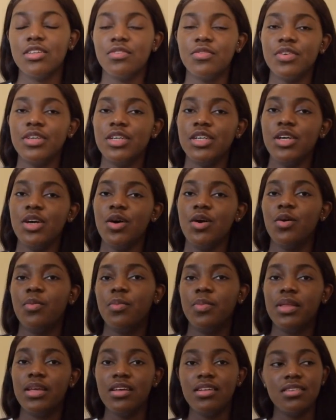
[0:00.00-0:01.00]
this video.
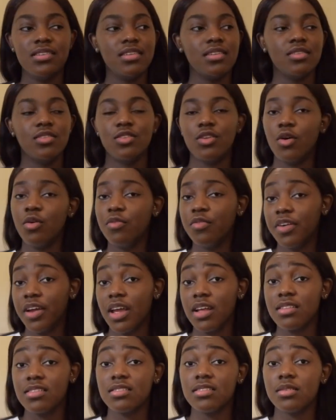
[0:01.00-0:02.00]
Please don't
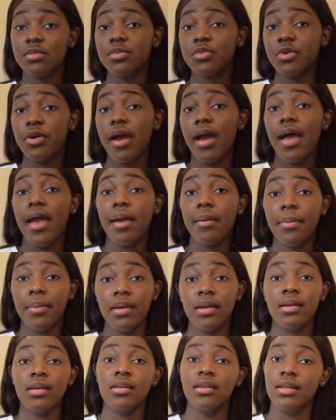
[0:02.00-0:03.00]
forget to subscribe
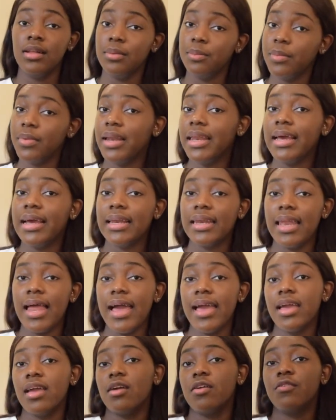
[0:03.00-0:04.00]
click
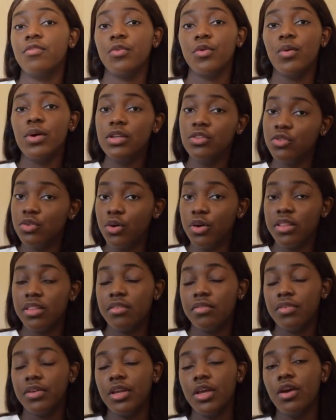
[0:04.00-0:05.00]
like if you enjoyed the
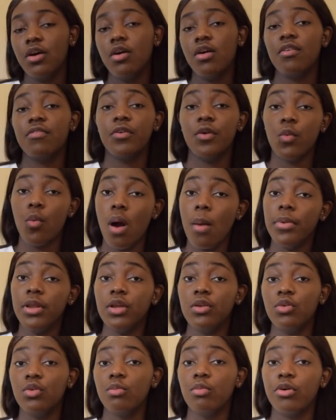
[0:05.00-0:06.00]
video if you want me
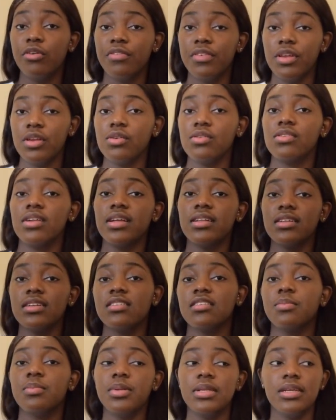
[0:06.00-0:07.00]
to do more videos like this
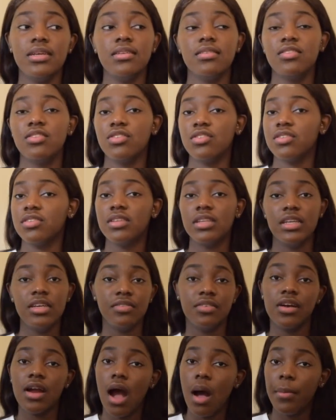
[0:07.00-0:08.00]
please just leave
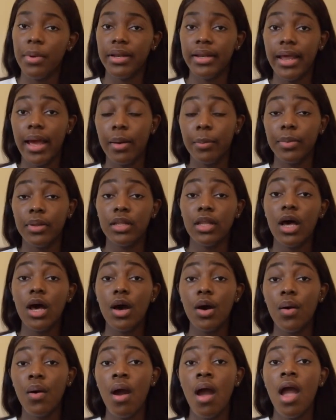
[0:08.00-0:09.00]
a comment down
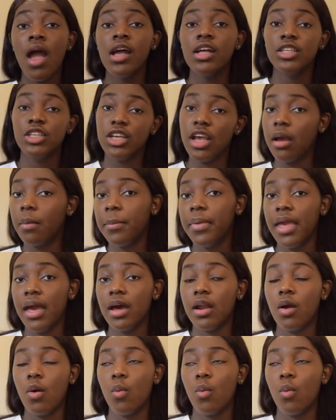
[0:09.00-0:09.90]
below check me out on